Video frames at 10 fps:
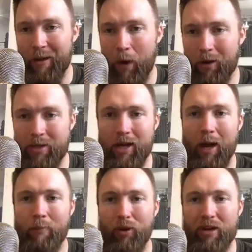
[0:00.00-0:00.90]
I'm always
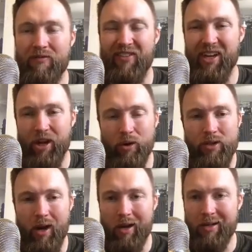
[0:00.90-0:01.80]
uploading
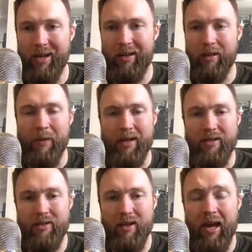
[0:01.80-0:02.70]
videos on a daily
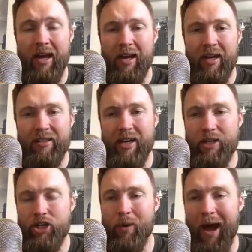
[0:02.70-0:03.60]
basis,
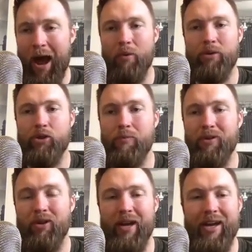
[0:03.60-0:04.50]
teaching you how to
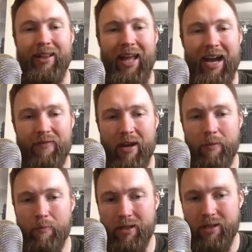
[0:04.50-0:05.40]
build a life
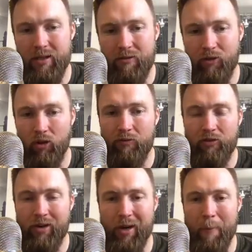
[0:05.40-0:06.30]
and business full of
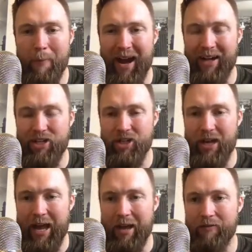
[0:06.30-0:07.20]
freedom,
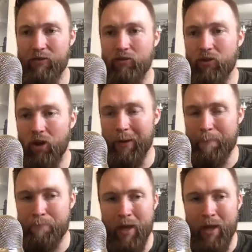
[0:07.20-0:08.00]
passion, and fulfillment.